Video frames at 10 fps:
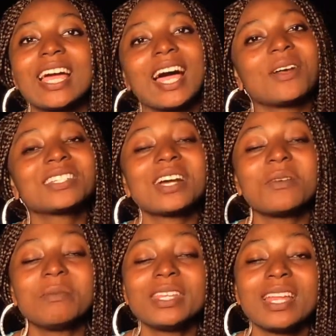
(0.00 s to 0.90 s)
I'll start
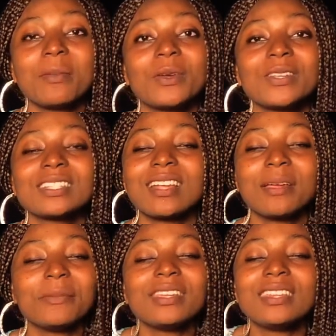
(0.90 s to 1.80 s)
with media because
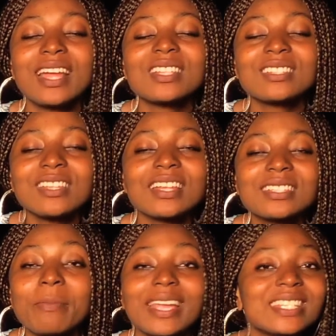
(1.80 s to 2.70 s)
that's
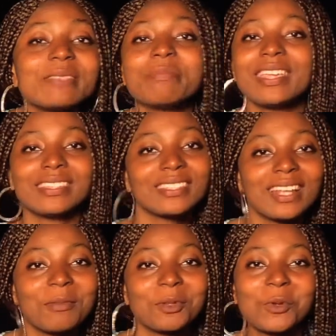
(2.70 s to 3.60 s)
my space.
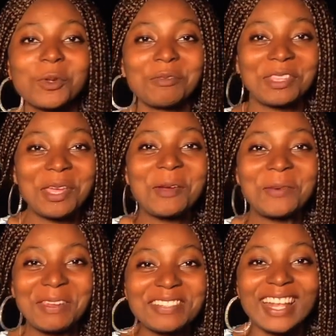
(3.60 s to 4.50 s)
I'm the queen of the airwaves.